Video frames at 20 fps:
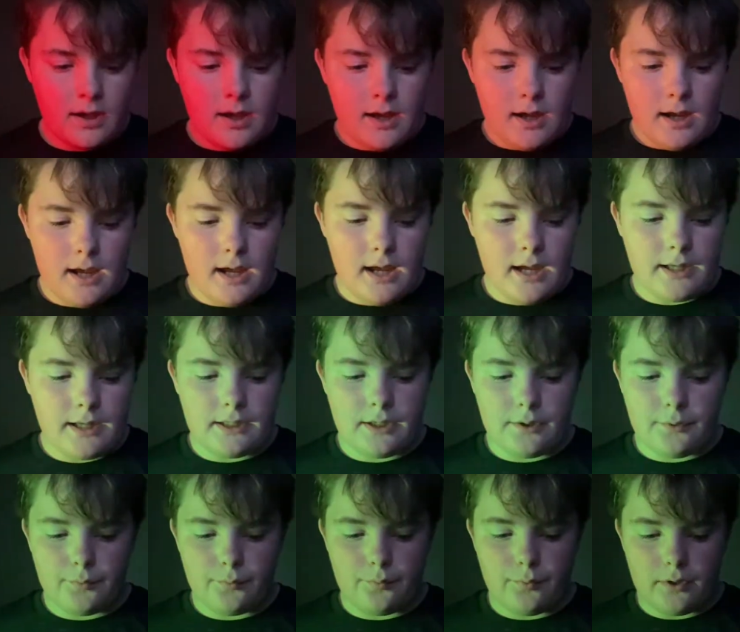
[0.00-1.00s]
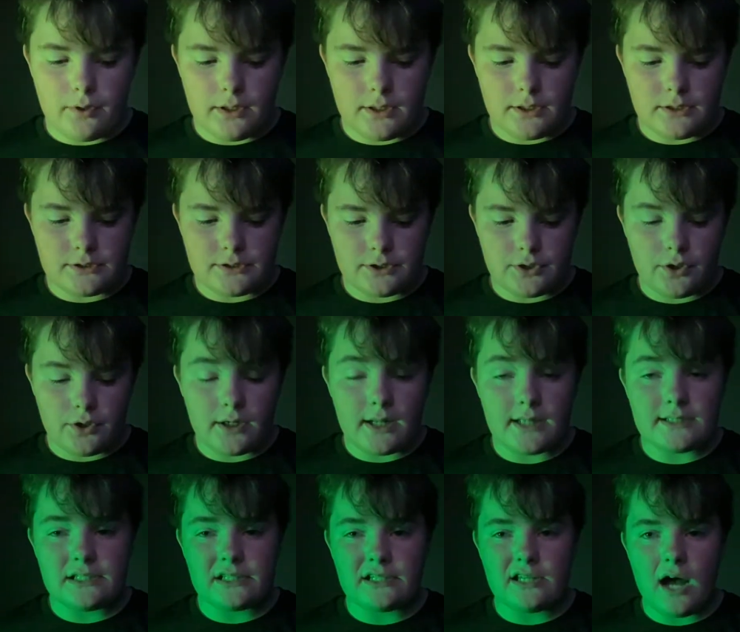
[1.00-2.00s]
And it was good
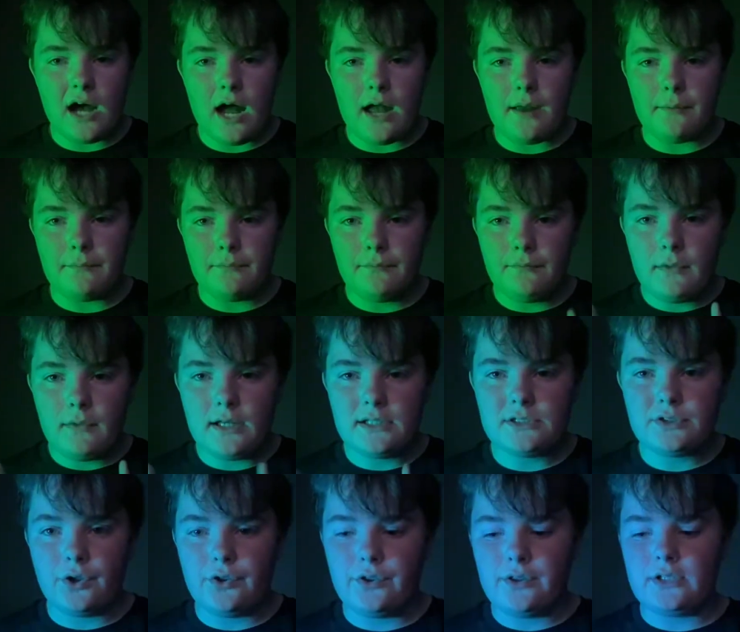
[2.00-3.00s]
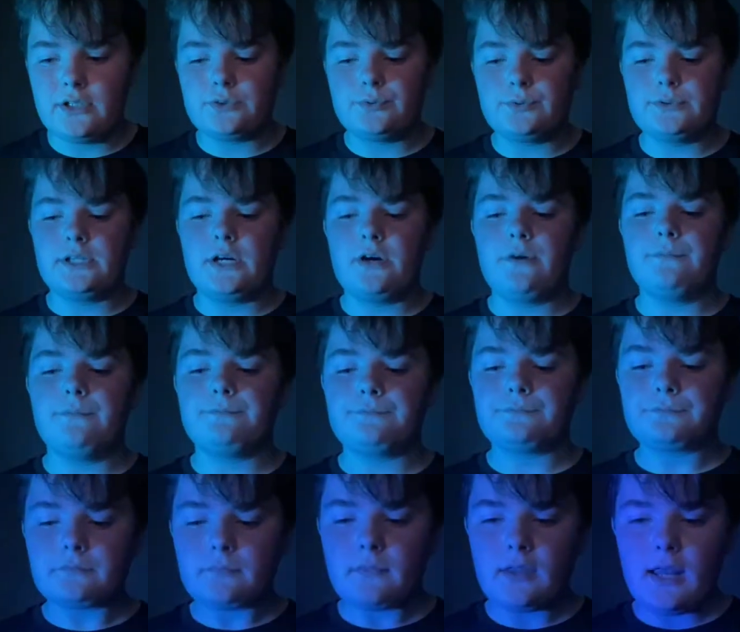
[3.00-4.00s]
at the time until this was out.
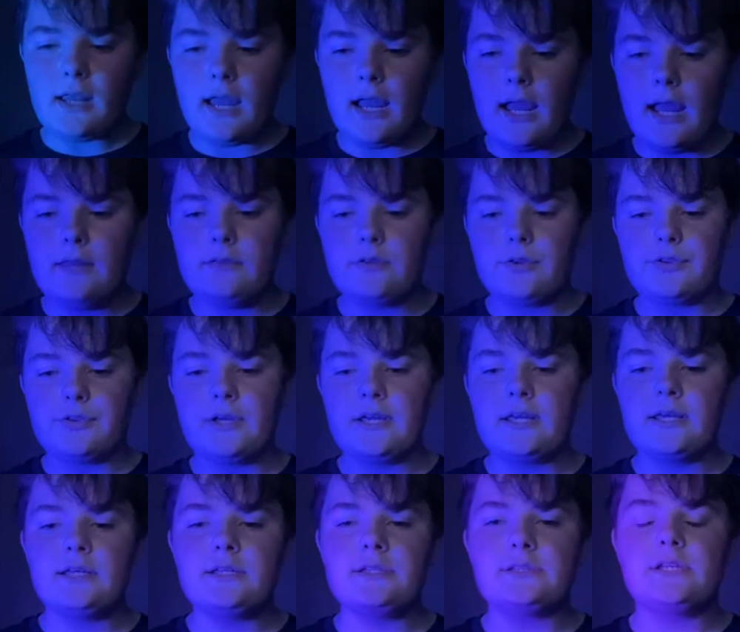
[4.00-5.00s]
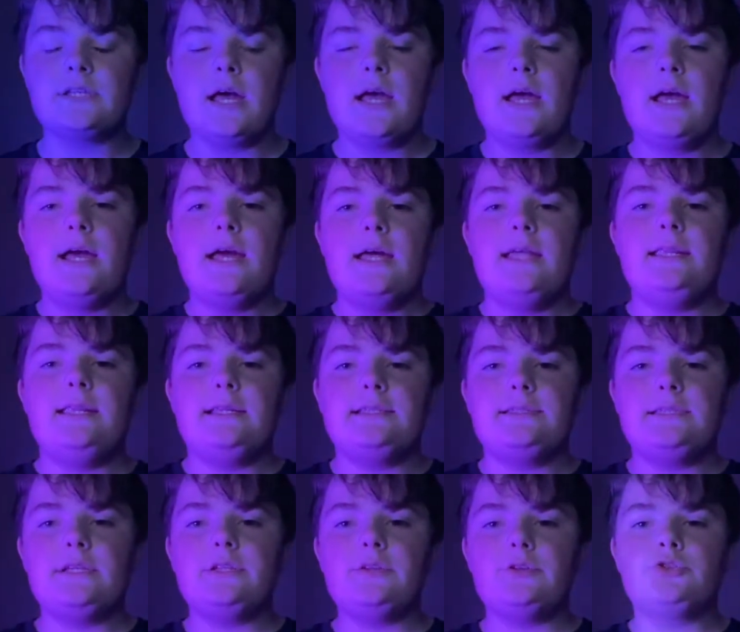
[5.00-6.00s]
And the thing is,
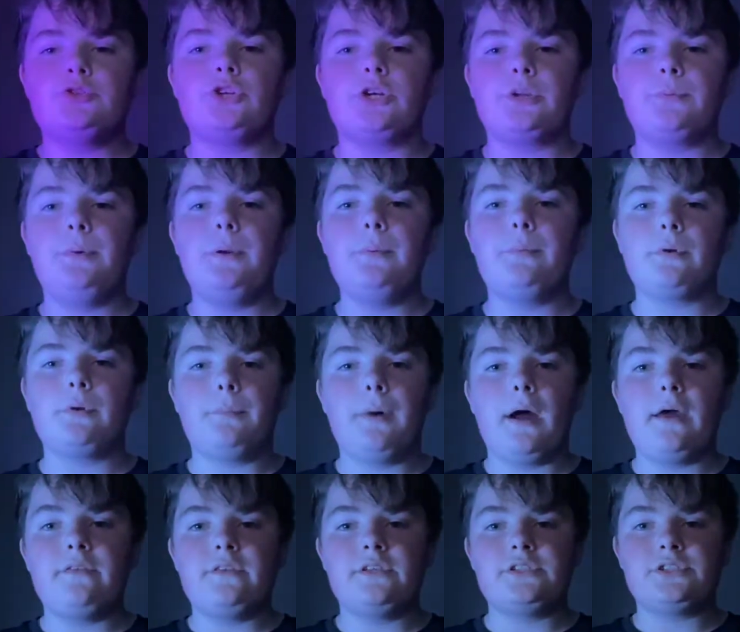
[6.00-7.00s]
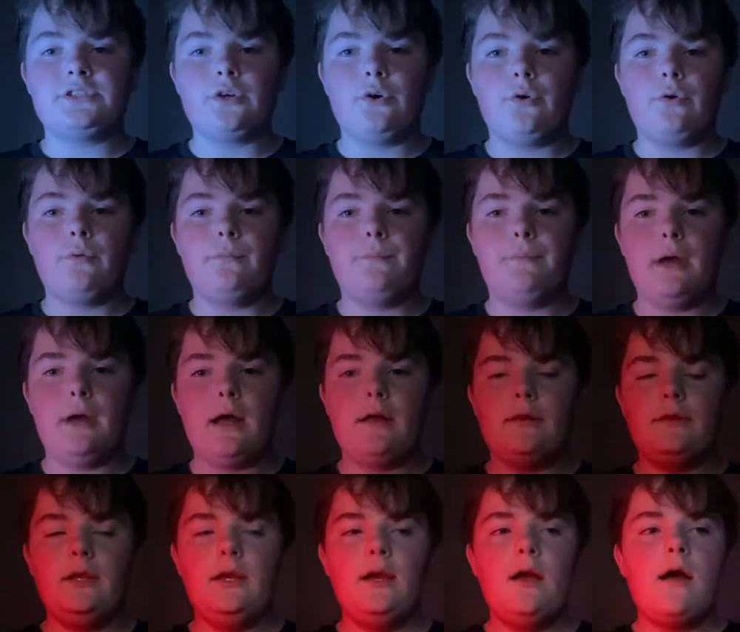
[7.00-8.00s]
Nintendo tricked people to buy this so
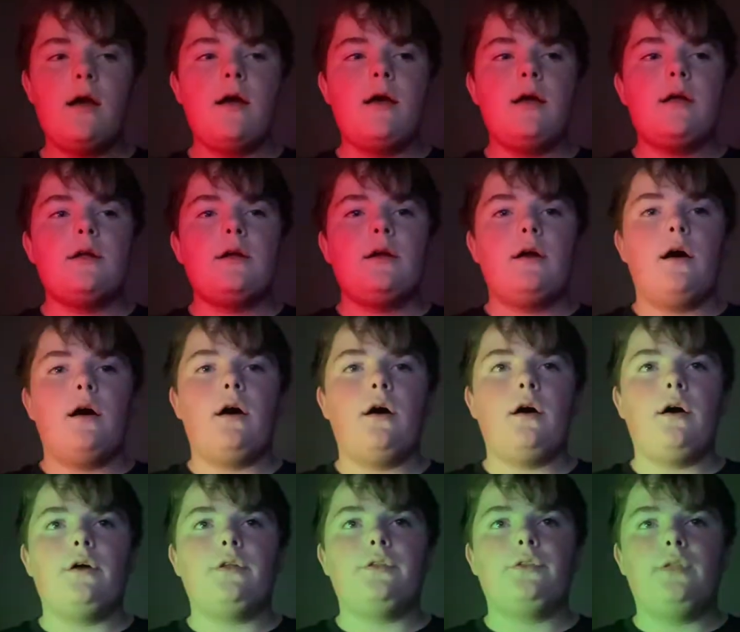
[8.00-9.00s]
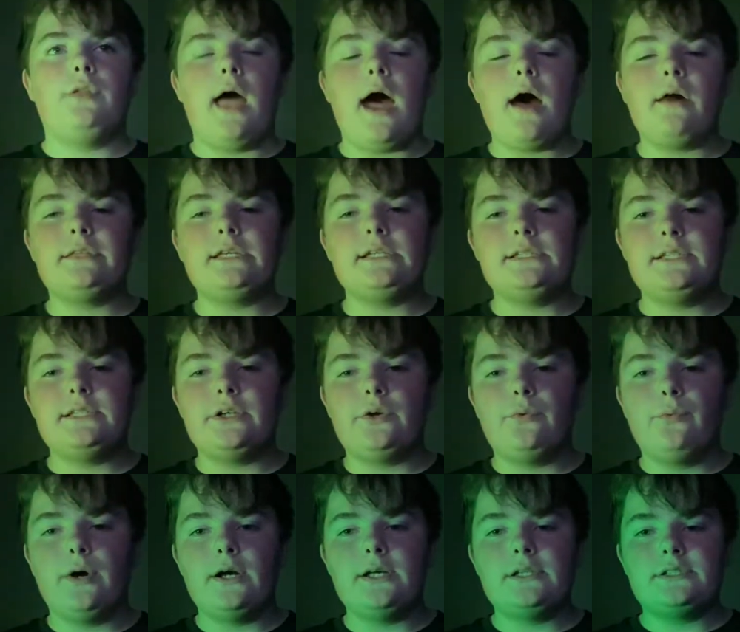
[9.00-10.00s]
badly. How they did it
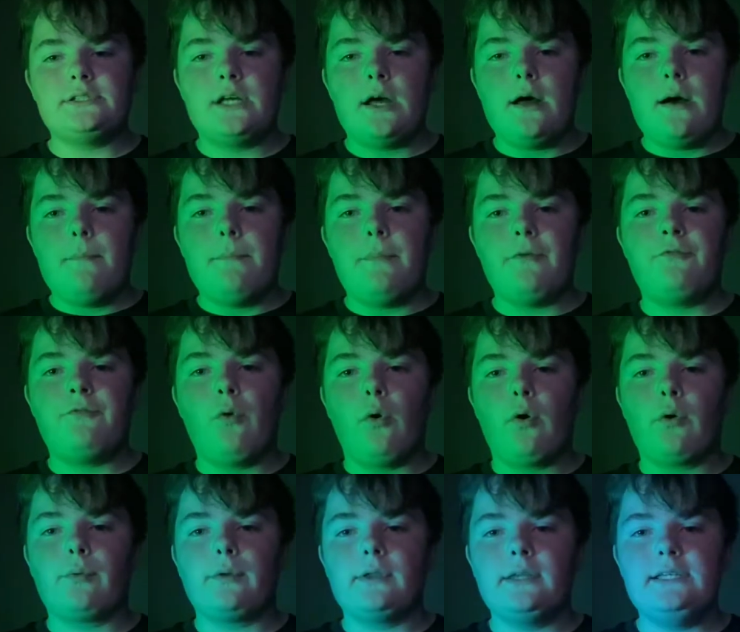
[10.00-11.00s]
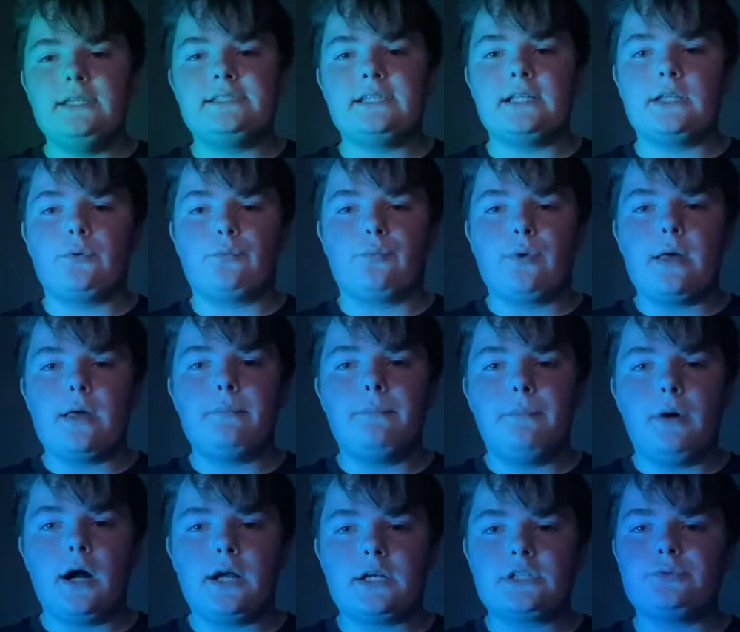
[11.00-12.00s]
was, before releasing the red
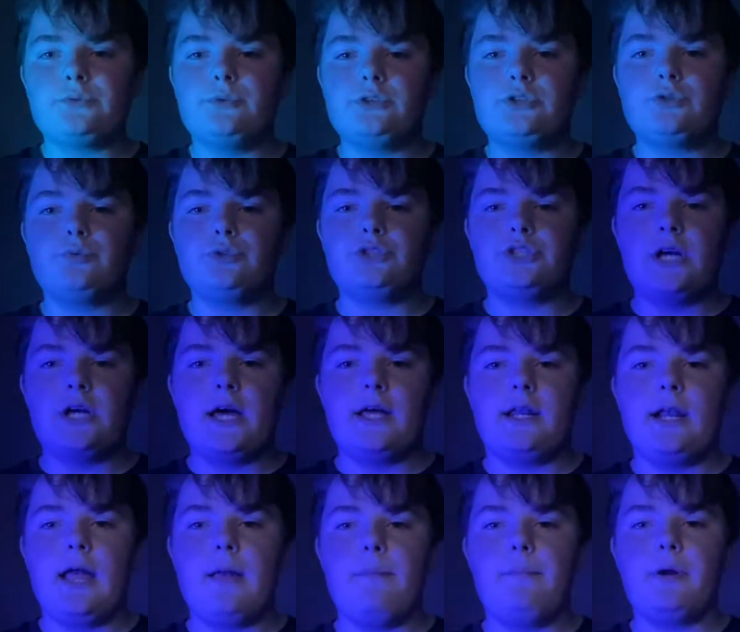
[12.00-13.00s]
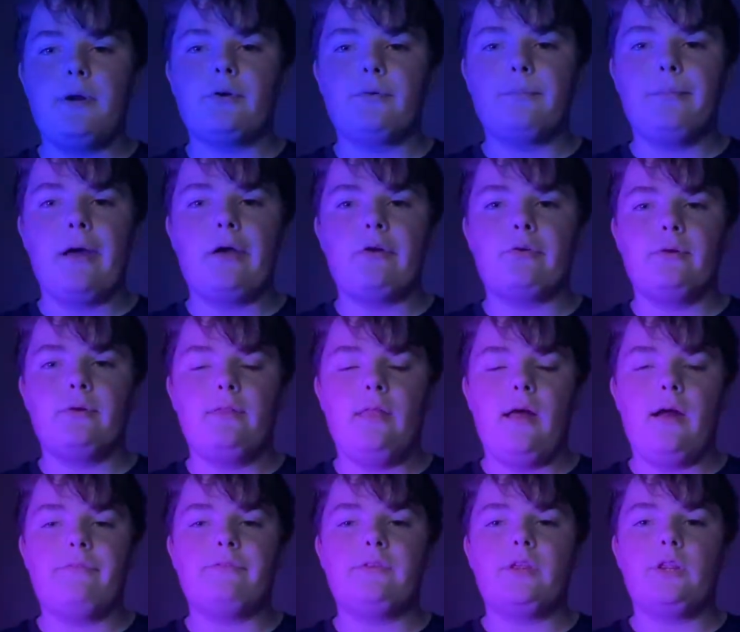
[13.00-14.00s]
box Switch, which had a better battery
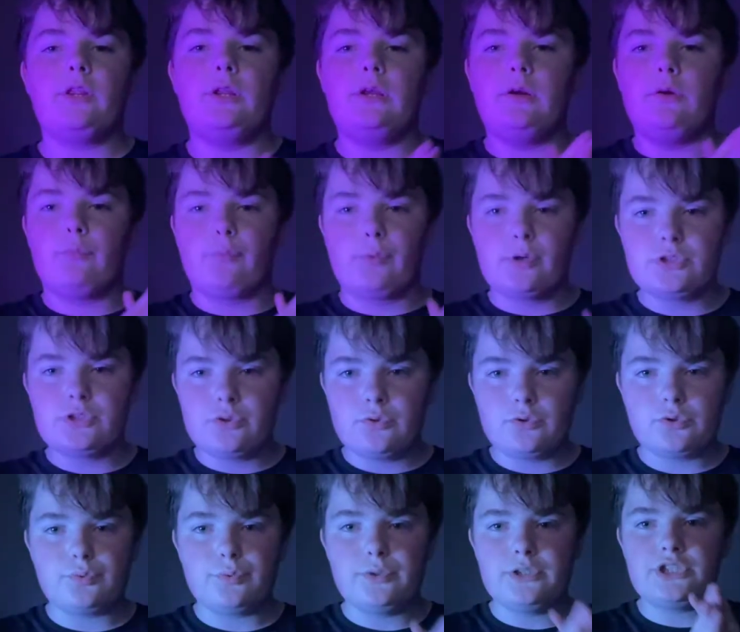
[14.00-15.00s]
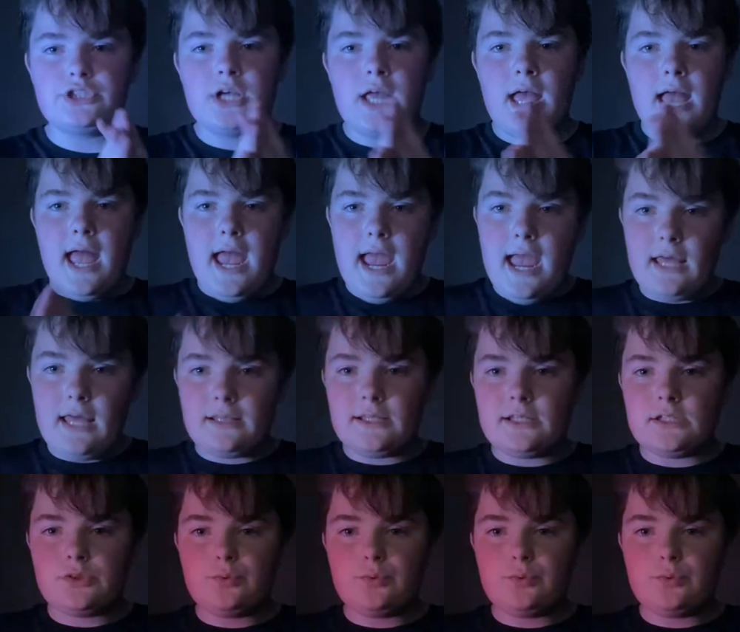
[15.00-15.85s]
life than the original Switch, and this